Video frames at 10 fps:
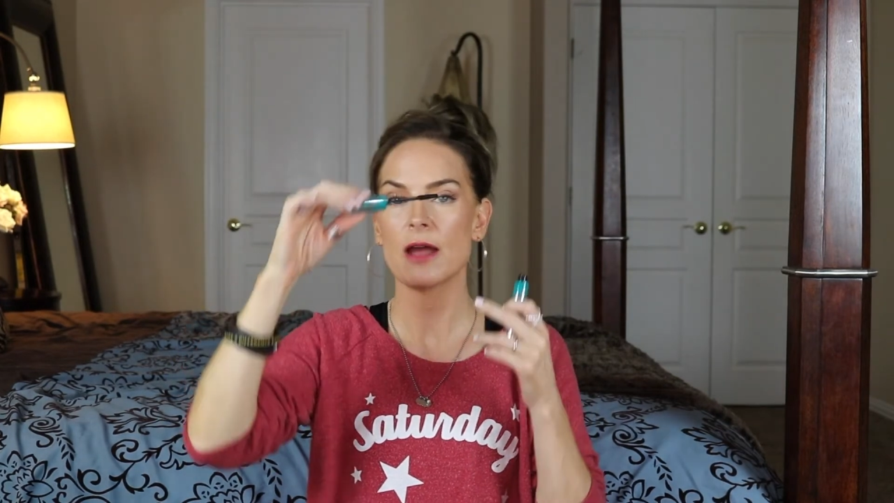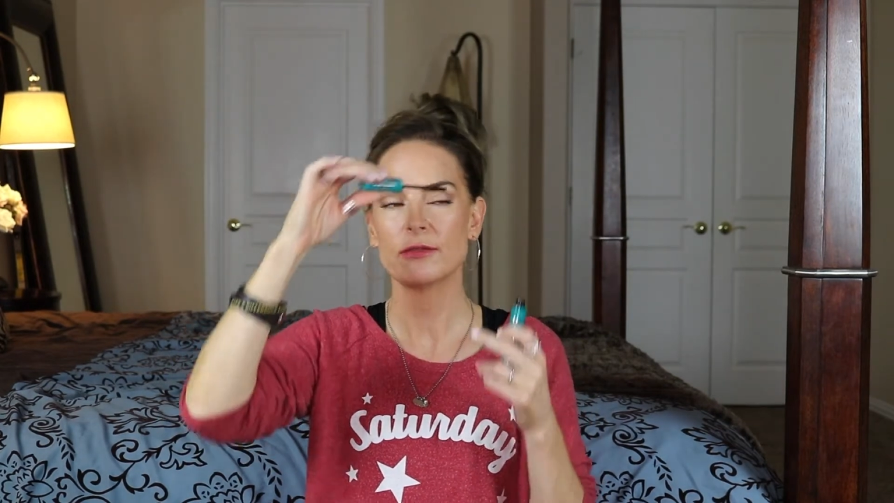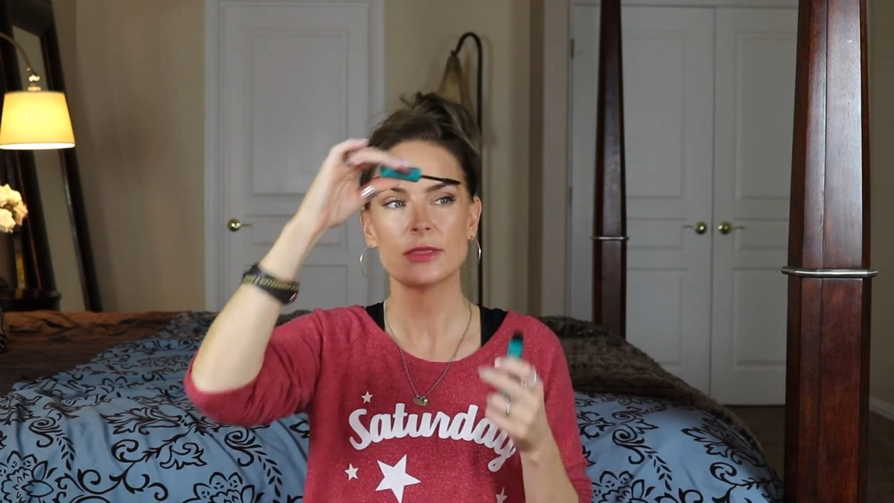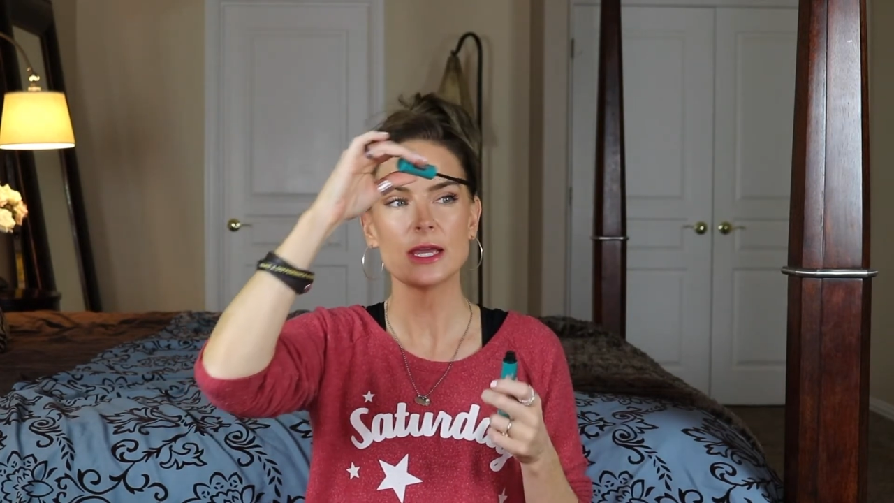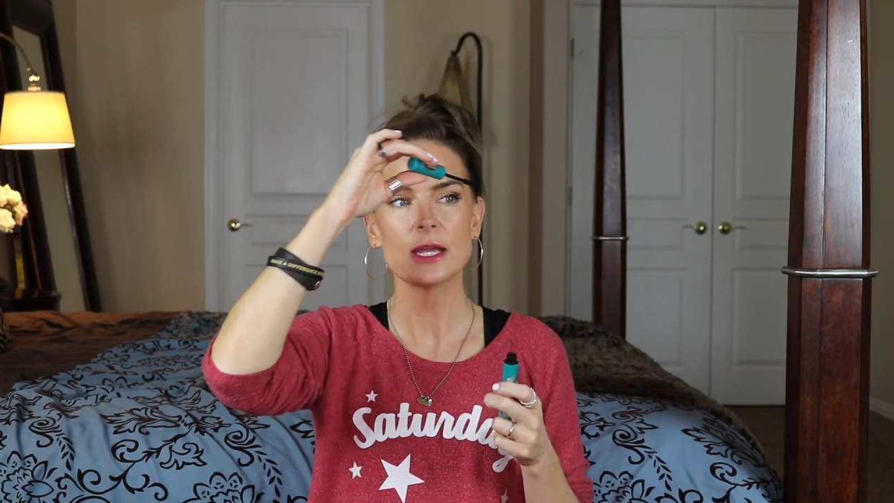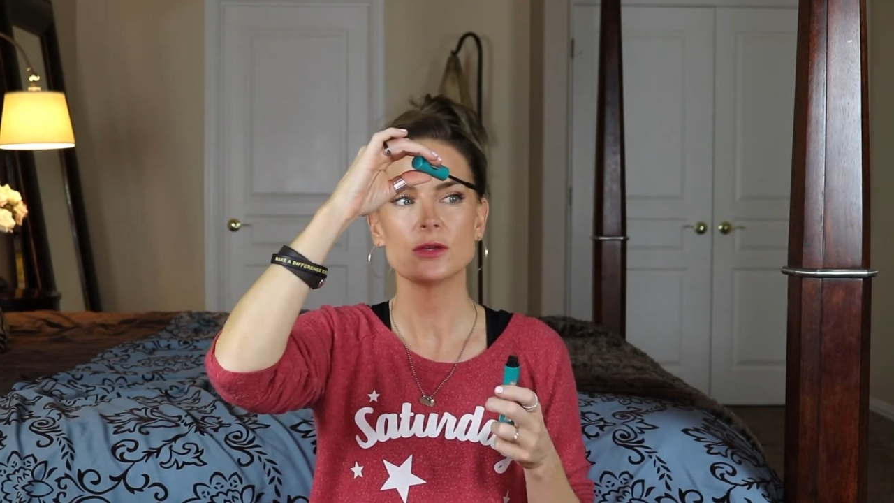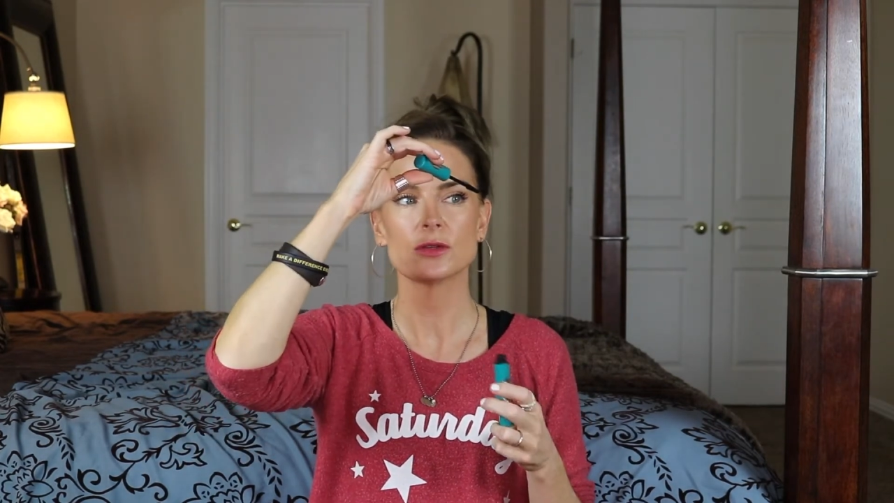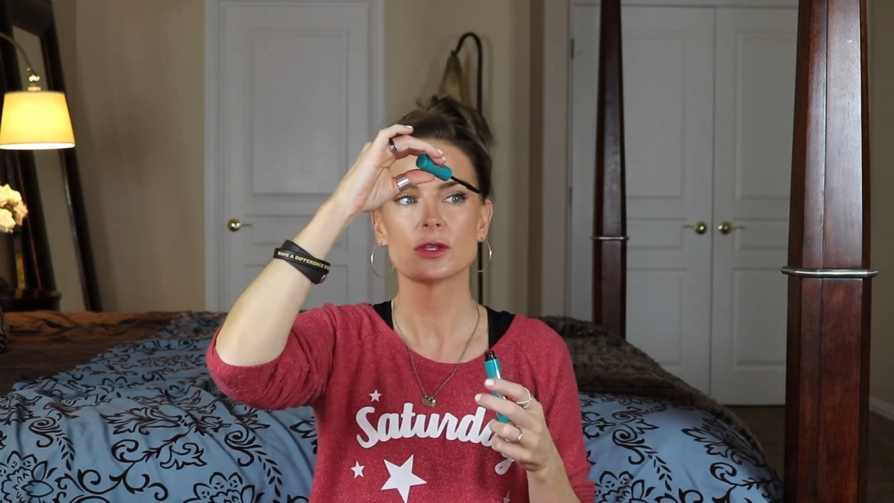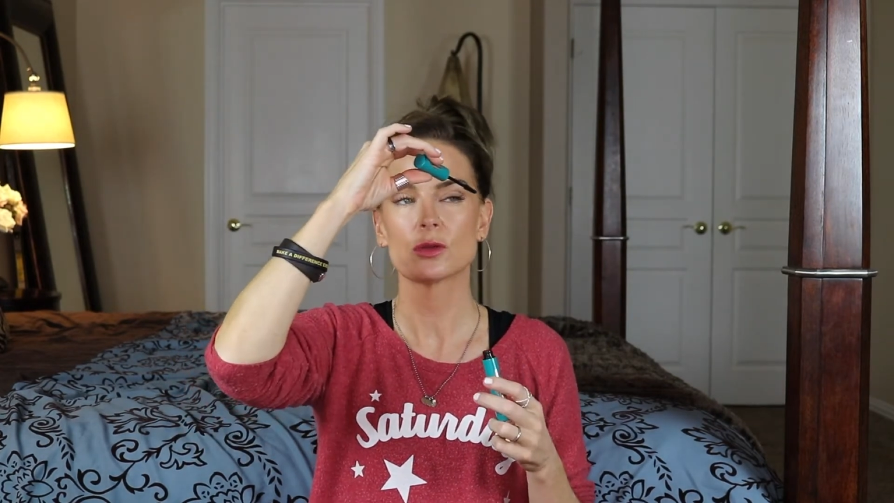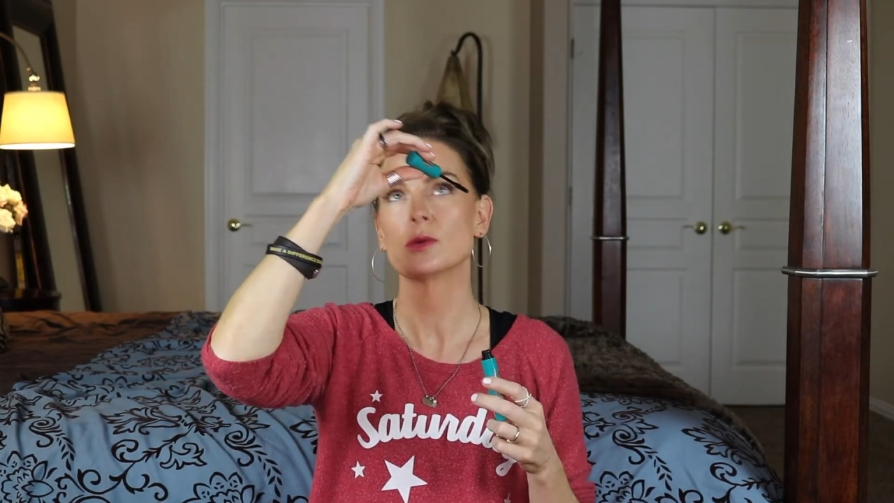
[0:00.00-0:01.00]
I think I
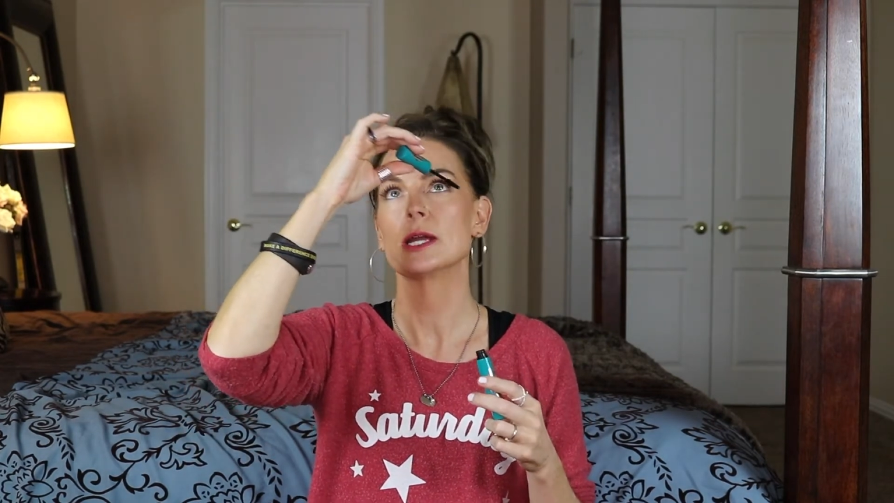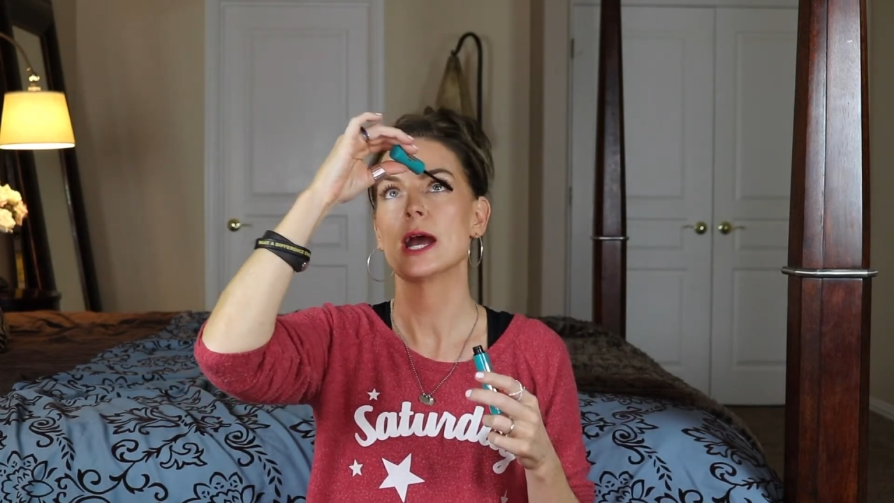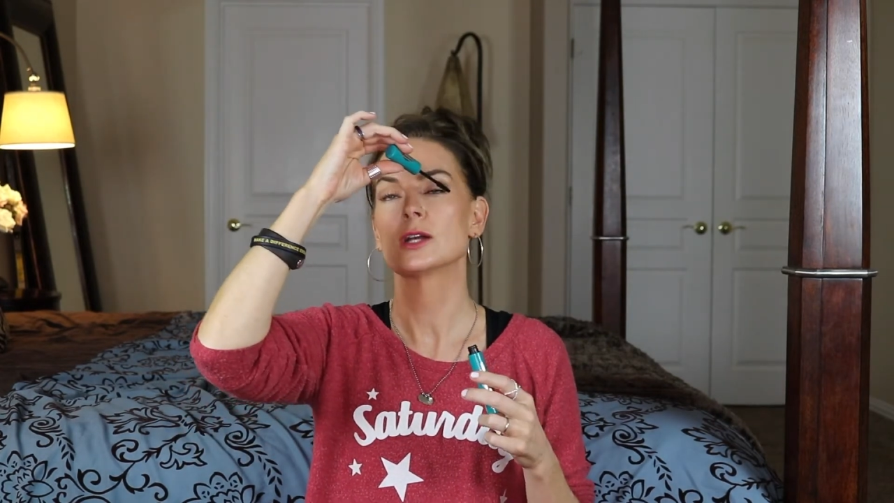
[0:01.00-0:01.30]
used 3